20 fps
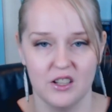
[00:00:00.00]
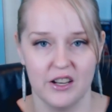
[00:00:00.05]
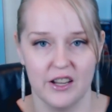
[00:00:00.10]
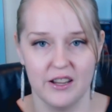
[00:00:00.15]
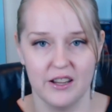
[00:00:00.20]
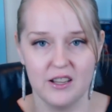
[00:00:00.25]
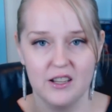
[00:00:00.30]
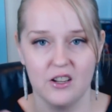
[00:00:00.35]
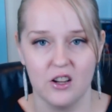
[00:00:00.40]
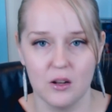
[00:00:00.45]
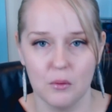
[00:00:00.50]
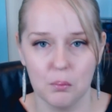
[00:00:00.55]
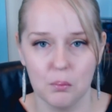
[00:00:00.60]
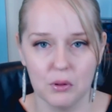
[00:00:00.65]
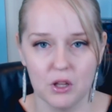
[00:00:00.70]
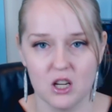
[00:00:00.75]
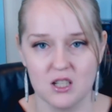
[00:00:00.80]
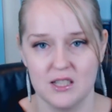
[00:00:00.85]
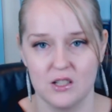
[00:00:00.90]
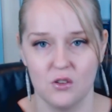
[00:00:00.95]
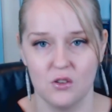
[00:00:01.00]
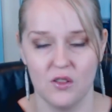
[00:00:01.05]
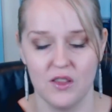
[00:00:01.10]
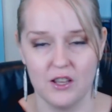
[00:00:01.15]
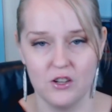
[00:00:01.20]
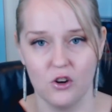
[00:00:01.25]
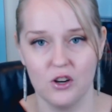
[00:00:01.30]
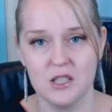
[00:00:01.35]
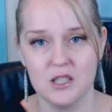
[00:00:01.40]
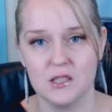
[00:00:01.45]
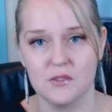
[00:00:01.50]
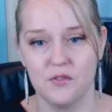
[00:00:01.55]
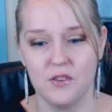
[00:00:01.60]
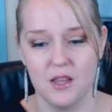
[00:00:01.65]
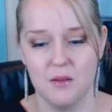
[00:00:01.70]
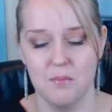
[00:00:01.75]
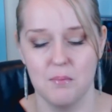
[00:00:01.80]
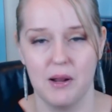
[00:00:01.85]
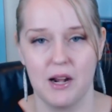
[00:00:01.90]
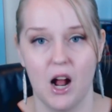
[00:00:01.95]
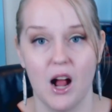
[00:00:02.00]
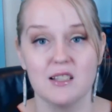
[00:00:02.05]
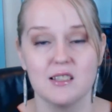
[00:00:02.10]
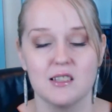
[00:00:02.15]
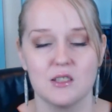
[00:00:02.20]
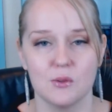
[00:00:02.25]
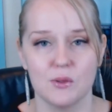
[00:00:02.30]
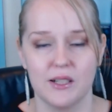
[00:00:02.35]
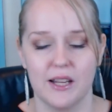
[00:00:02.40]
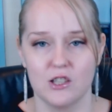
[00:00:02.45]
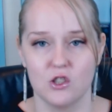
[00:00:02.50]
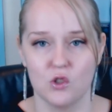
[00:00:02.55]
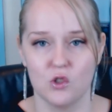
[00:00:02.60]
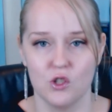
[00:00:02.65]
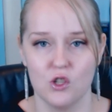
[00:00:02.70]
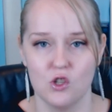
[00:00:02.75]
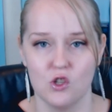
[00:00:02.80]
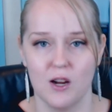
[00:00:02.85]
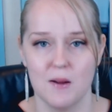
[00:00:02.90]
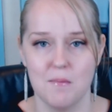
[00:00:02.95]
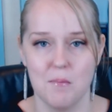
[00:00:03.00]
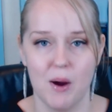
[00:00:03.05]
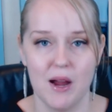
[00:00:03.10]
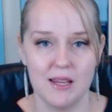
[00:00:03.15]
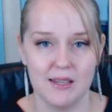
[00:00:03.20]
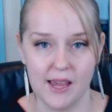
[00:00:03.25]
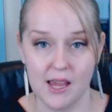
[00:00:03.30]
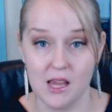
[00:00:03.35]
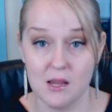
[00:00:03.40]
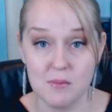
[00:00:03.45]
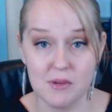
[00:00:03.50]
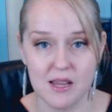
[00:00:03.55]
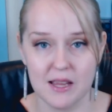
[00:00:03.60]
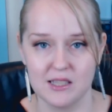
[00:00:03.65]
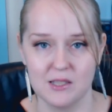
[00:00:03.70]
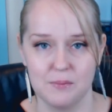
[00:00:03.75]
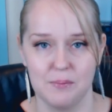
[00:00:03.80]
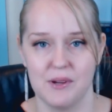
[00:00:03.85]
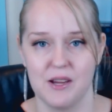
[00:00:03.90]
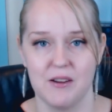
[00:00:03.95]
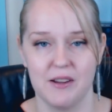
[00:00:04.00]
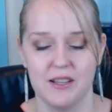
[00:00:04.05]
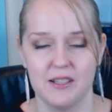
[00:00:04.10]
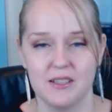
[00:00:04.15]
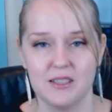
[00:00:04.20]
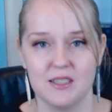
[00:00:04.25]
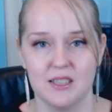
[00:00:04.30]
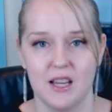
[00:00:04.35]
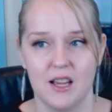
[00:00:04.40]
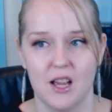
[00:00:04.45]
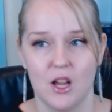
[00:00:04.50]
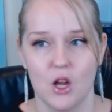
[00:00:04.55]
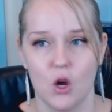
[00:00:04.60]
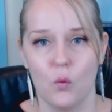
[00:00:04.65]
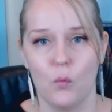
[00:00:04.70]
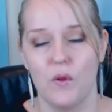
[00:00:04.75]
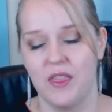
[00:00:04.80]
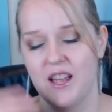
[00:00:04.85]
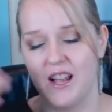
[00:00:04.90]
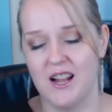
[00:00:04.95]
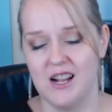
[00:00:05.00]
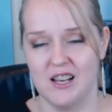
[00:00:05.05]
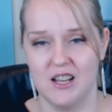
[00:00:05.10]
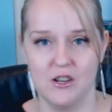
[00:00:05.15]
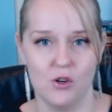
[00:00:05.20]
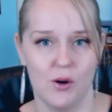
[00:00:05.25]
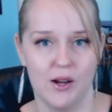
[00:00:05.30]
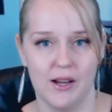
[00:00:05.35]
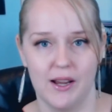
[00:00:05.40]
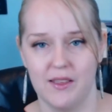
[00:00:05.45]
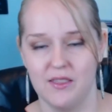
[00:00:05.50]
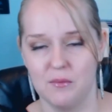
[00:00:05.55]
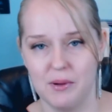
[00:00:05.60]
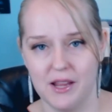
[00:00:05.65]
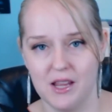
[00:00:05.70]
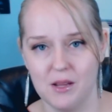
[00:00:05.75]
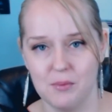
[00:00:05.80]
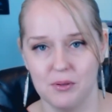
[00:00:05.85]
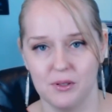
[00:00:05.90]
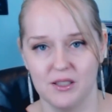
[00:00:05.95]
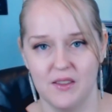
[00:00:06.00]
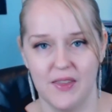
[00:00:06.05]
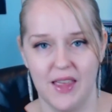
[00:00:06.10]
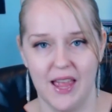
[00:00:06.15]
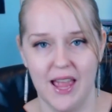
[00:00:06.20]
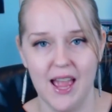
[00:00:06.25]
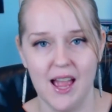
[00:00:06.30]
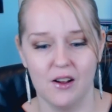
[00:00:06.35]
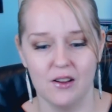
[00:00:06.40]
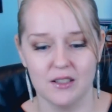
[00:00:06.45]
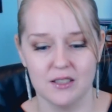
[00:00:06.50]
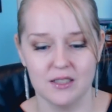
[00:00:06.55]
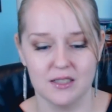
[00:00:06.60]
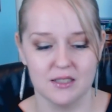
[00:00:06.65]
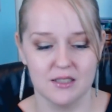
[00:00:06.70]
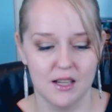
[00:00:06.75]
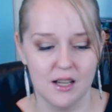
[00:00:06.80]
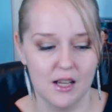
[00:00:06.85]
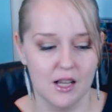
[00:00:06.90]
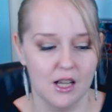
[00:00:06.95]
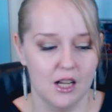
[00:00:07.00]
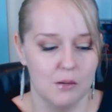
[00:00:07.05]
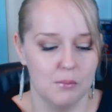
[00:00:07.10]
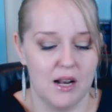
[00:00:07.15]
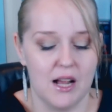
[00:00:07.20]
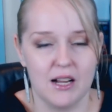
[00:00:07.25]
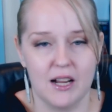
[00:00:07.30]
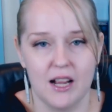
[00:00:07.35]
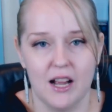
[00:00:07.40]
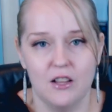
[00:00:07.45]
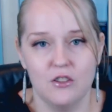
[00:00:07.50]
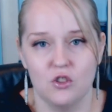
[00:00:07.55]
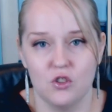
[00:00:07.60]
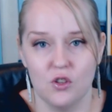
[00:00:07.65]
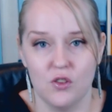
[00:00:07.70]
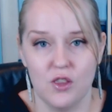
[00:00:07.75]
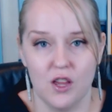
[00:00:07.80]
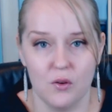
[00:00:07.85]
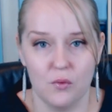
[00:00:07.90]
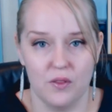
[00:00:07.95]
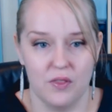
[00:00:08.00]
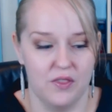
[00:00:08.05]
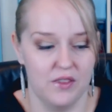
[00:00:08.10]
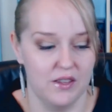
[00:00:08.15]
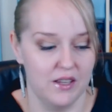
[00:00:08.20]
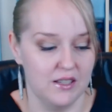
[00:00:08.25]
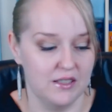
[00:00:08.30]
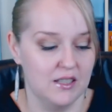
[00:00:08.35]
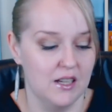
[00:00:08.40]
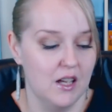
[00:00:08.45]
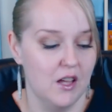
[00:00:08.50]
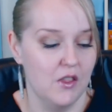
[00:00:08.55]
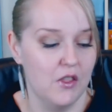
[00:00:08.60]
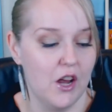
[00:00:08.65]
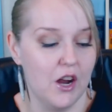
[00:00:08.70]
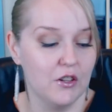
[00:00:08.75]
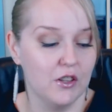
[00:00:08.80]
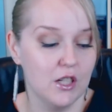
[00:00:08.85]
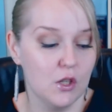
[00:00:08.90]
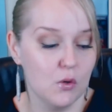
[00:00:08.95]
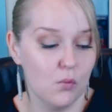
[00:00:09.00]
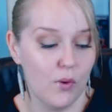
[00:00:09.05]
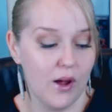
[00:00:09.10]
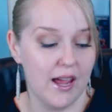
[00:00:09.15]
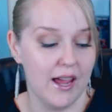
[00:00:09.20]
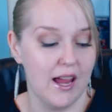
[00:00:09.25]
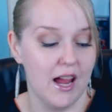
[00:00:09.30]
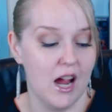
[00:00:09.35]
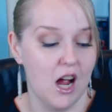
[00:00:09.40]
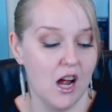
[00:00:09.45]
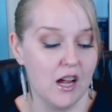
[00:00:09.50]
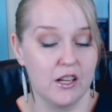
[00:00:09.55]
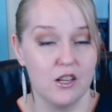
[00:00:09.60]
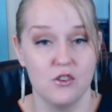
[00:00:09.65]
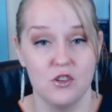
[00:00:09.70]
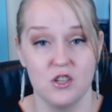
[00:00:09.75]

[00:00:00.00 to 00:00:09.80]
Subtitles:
you know, it kind of blocks out all that noise for them, but I still get to enjoy my gaming experience without annoying other people in the house. But I can't do that with this. The only way I